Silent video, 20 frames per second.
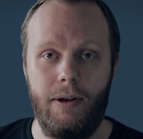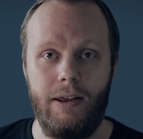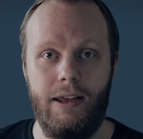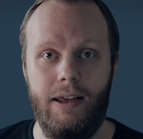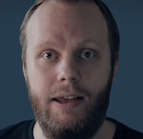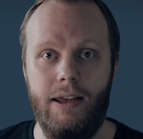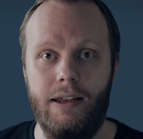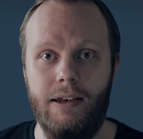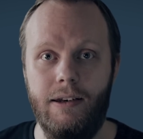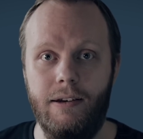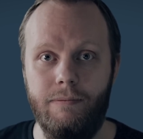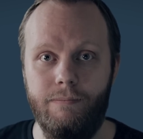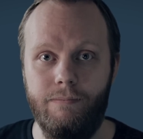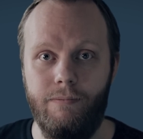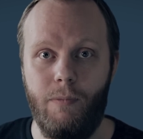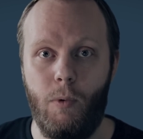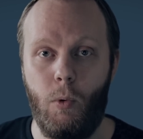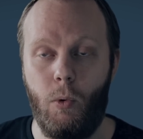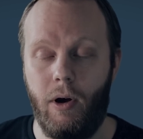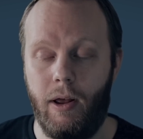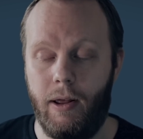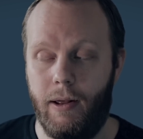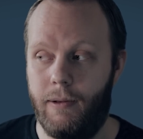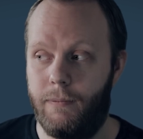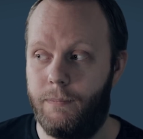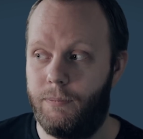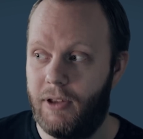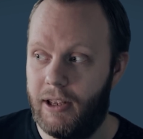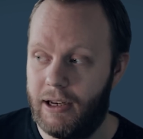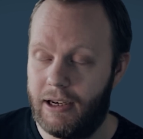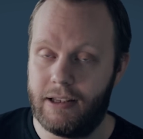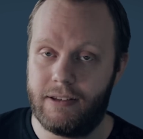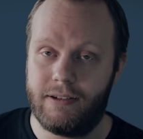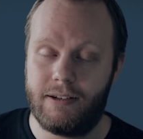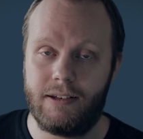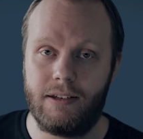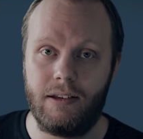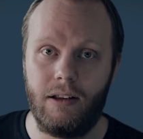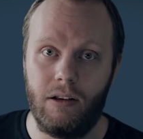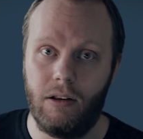in
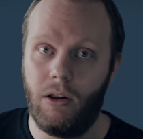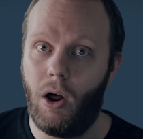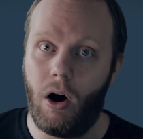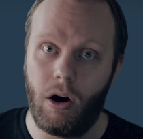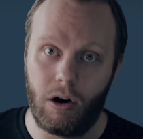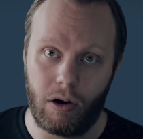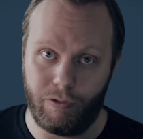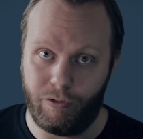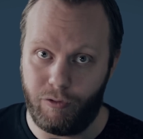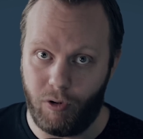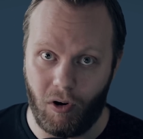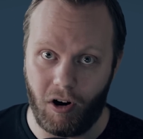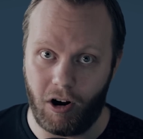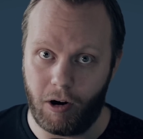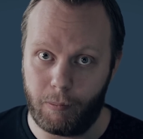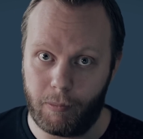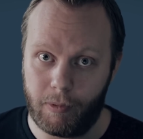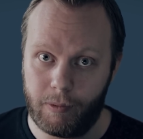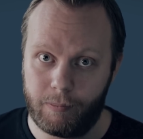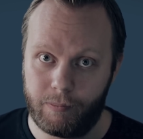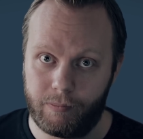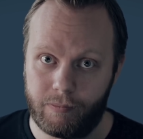its long form.